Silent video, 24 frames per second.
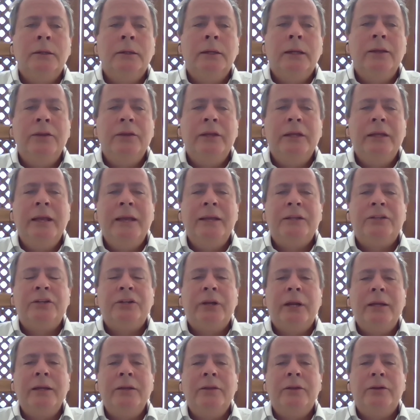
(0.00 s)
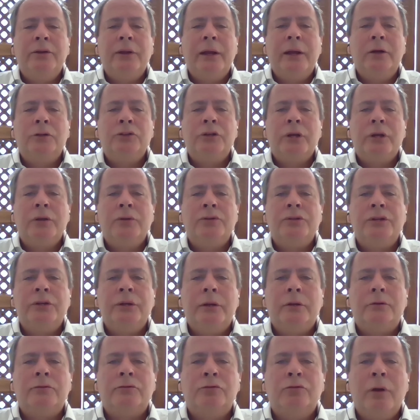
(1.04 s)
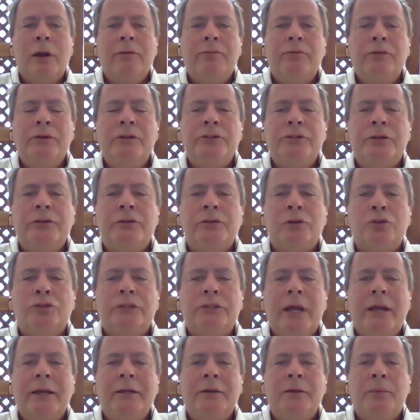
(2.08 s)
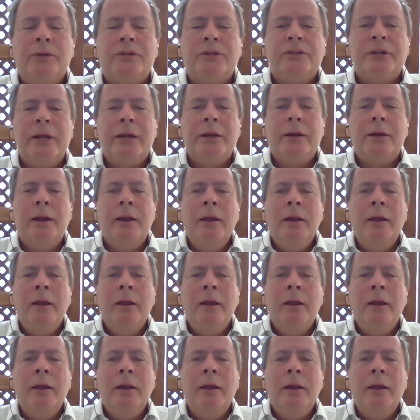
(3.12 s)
In the year to date, the Dow Jones Industrial Average has lost 8%,